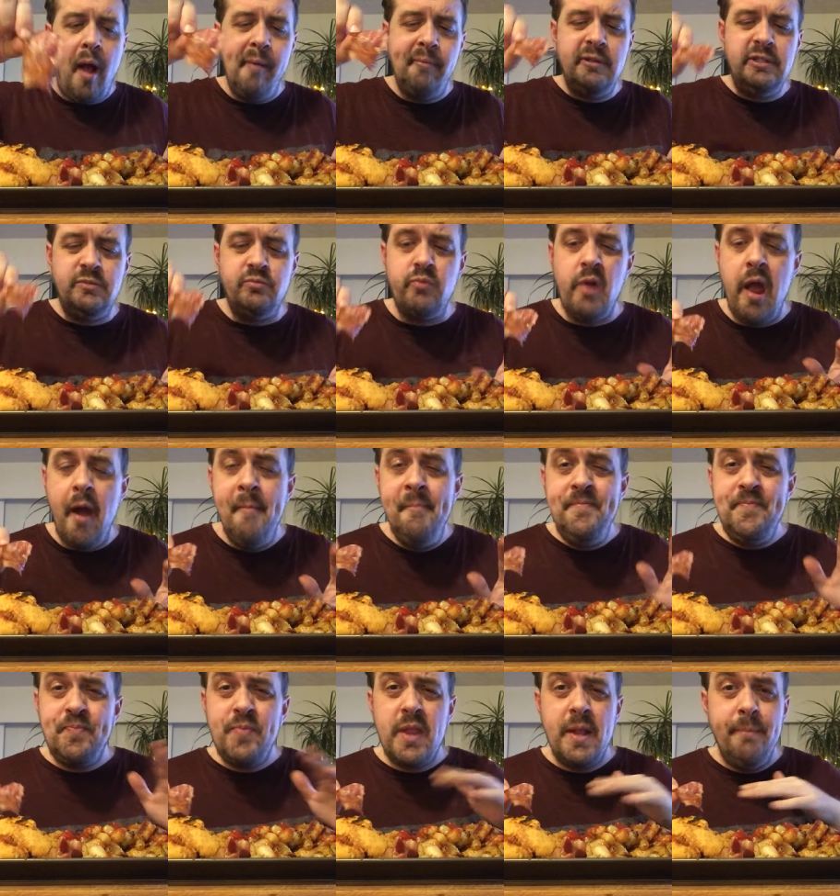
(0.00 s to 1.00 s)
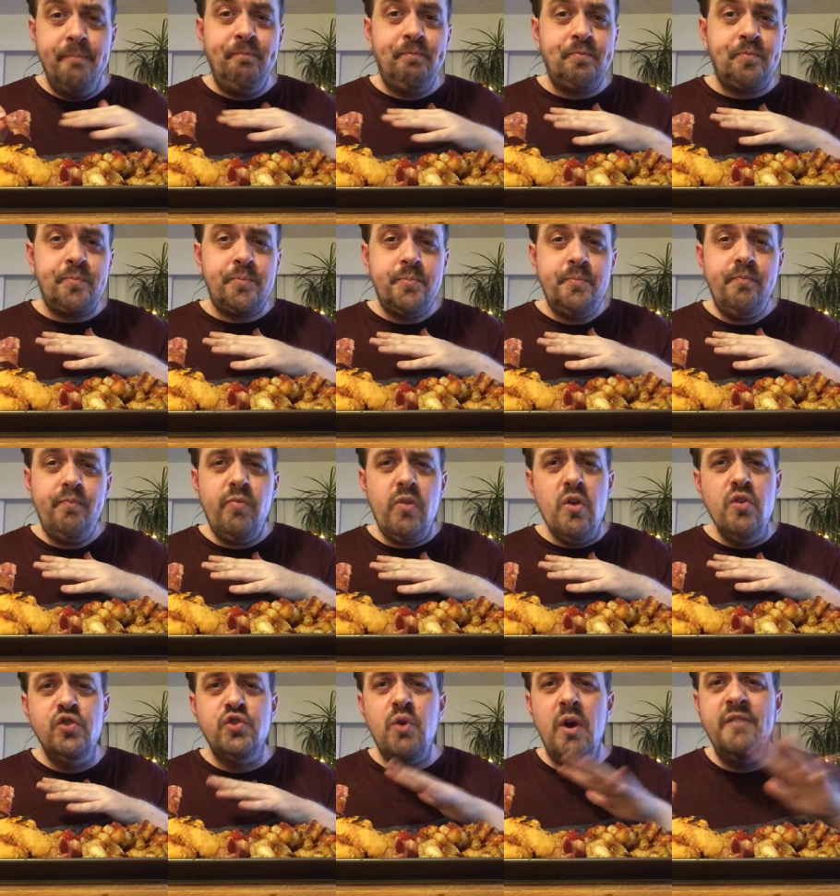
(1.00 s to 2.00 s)
Mm.
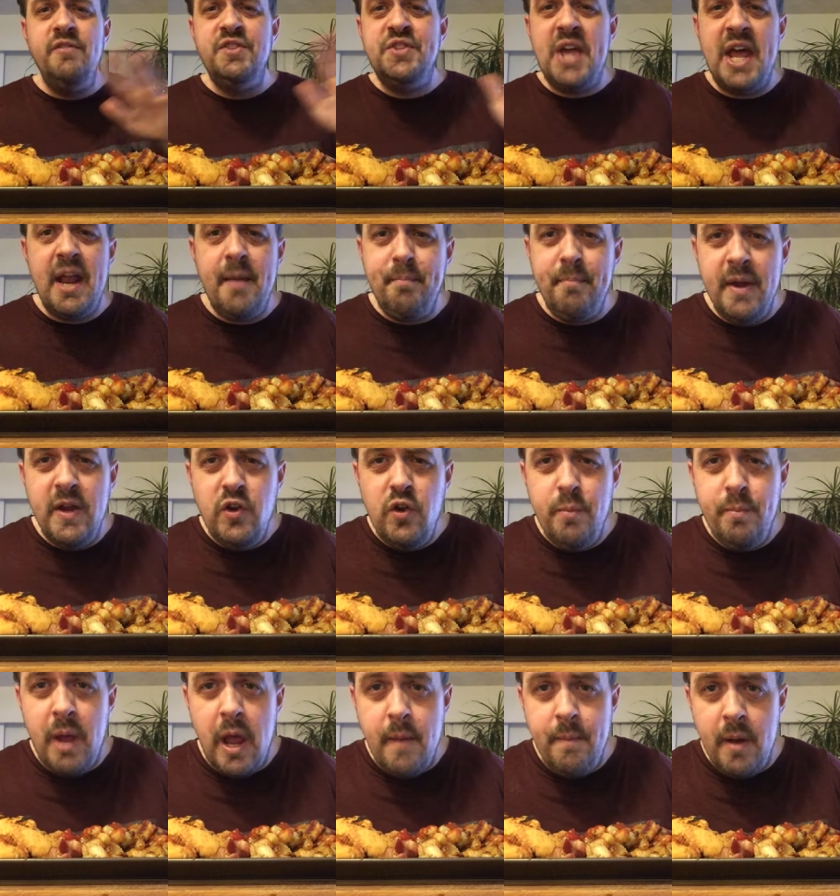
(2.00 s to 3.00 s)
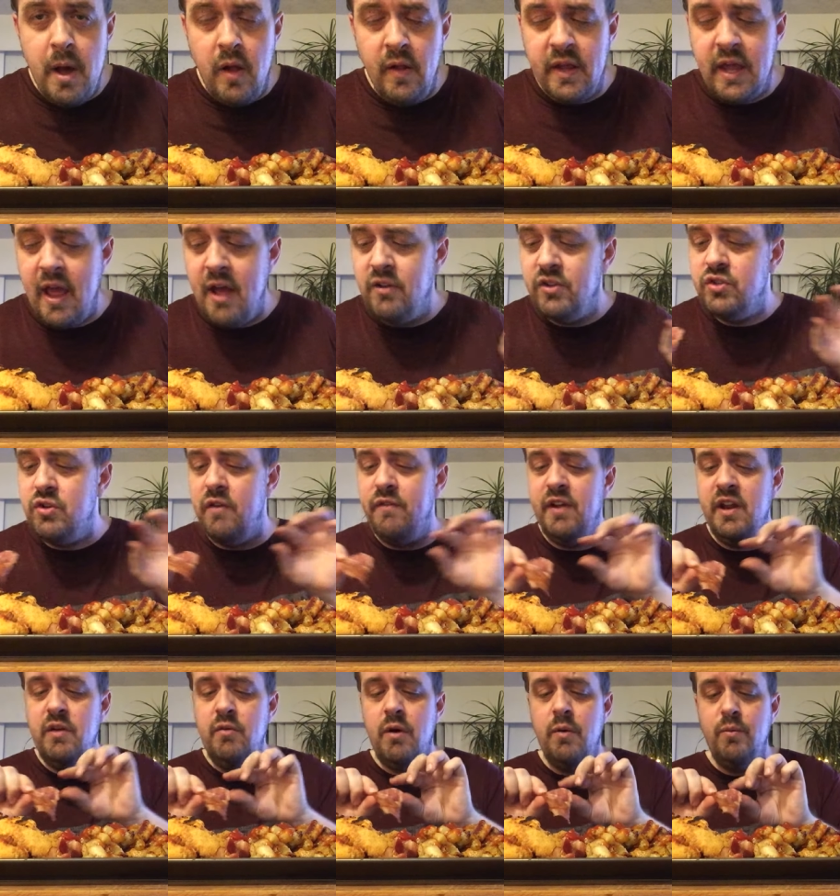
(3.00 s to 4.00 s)
So I've set up my new PayPal account. So if
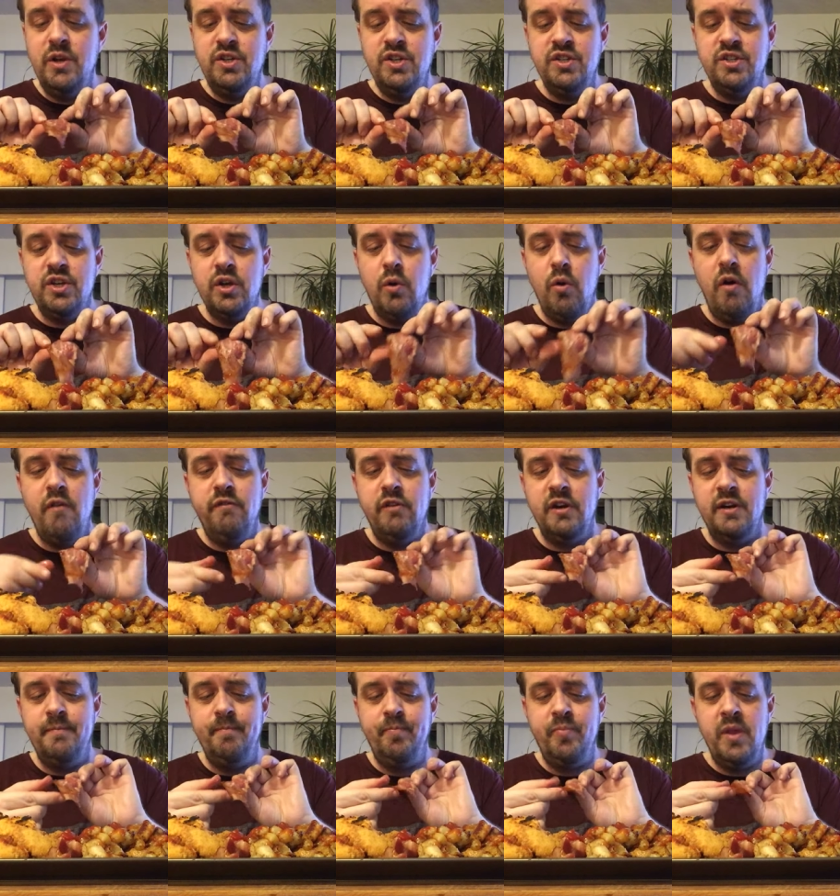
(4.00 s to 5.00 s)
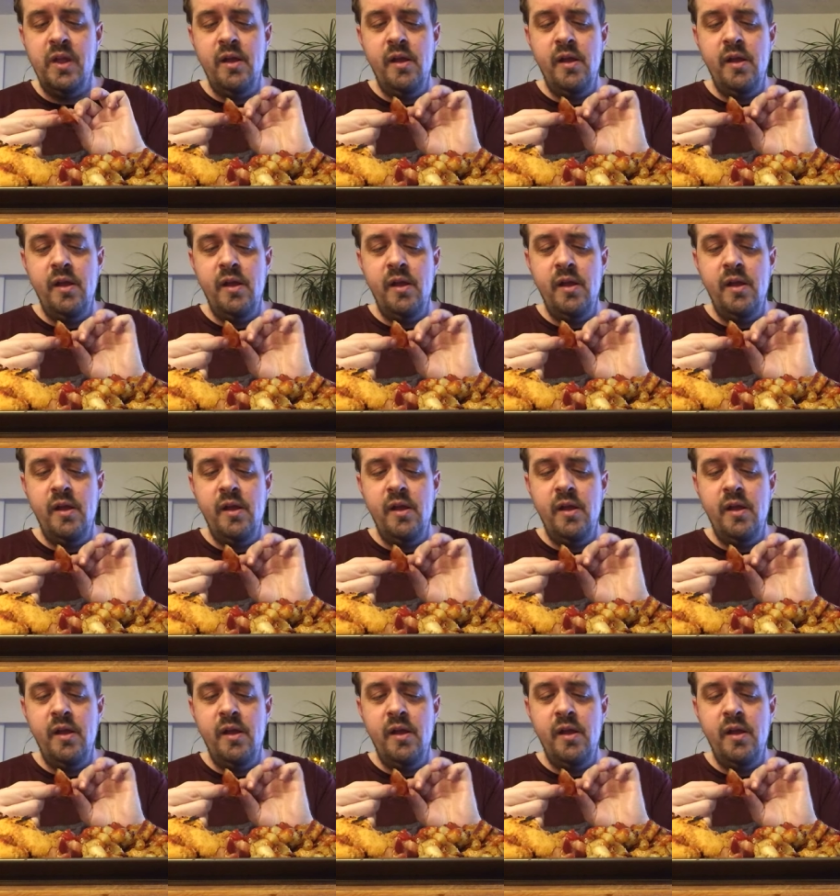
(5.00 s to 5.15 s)
anyone wishes to go over and